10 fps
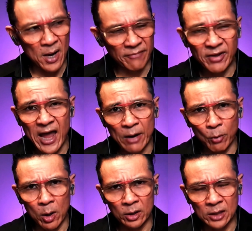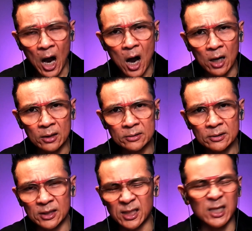But if you can't roll the tongue,
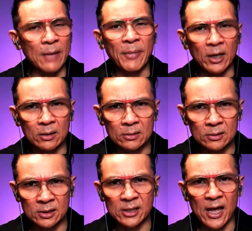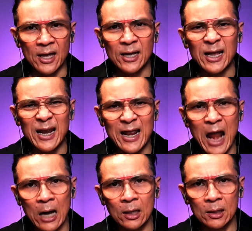just skip it. Just say
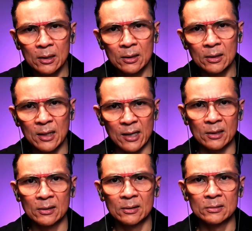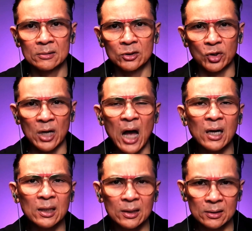luck, like good
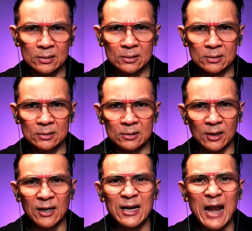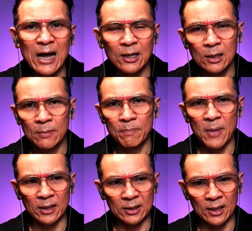luck. Yeah, luck.
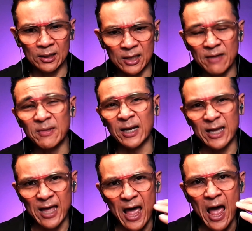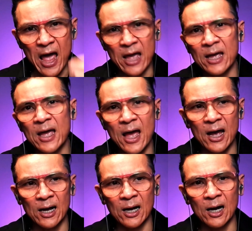But keep the K
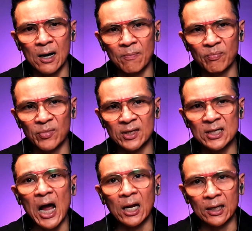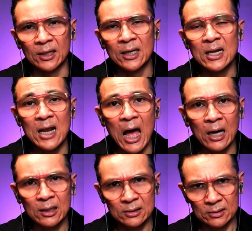silent.
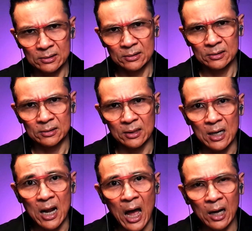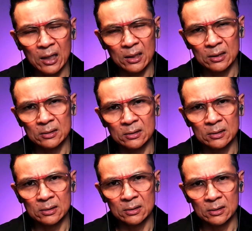Luck, luck.
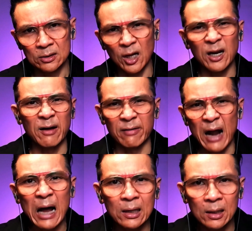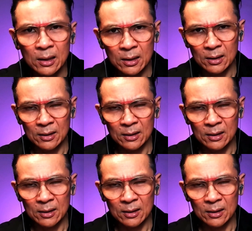Not a rak,